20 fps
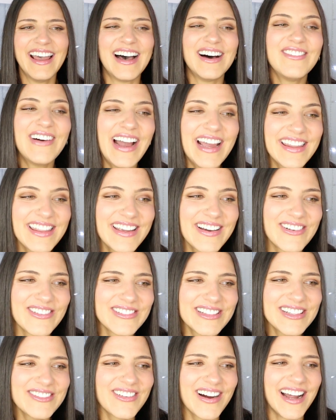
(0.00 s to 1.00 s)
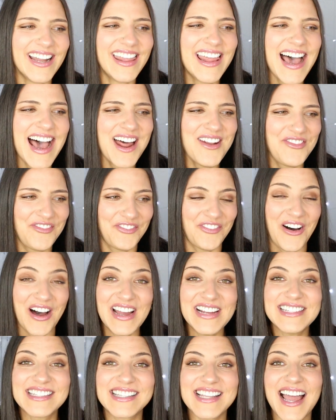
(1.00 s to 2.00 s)
I the only one that
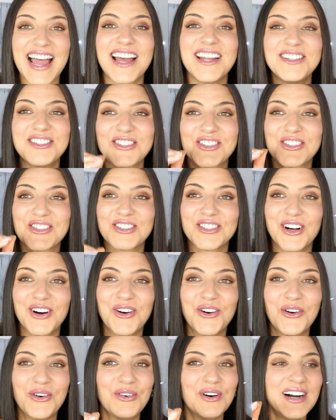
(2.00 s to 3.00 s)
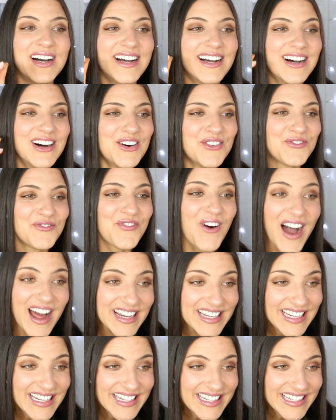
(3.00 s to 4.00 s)
finds that so
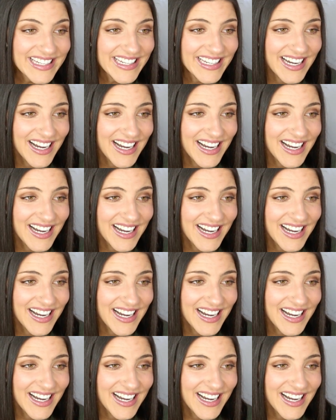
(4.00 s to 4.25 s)
funny?